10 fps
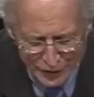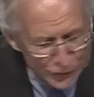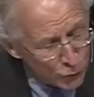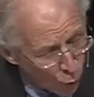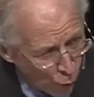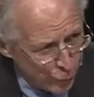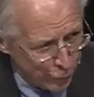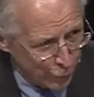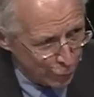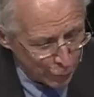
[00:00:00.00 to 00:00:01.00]

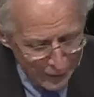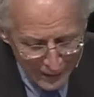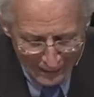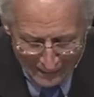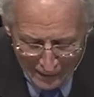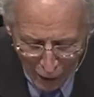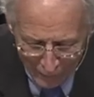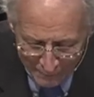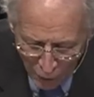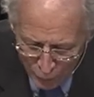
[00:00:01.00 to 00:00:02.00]
disorder in our
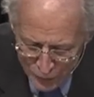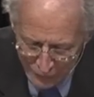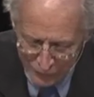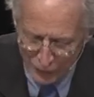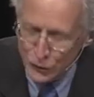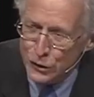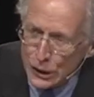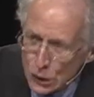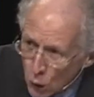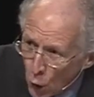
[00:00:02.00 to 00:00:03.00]
emotions, and
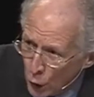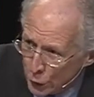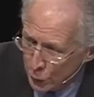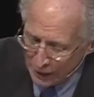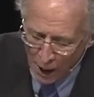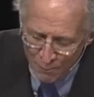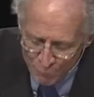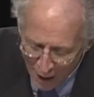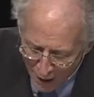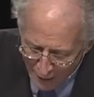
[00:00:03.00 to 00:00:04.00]
disorder in our
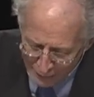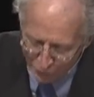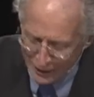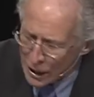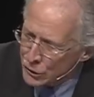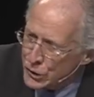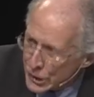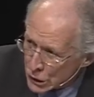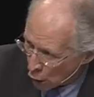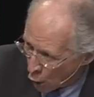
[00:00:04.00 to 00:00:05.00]
minds, and
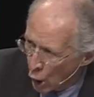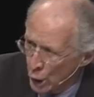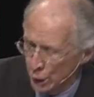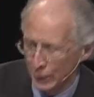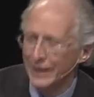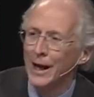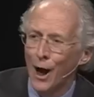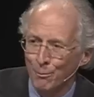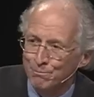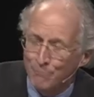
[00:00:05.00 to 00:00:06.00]
disorder in
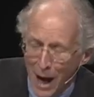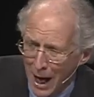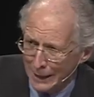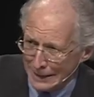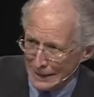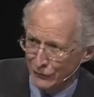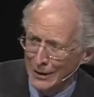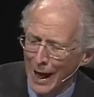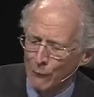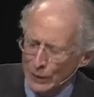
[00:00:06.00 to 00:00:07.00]
our bodies,
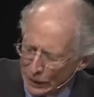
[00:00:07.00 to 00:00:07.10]
and we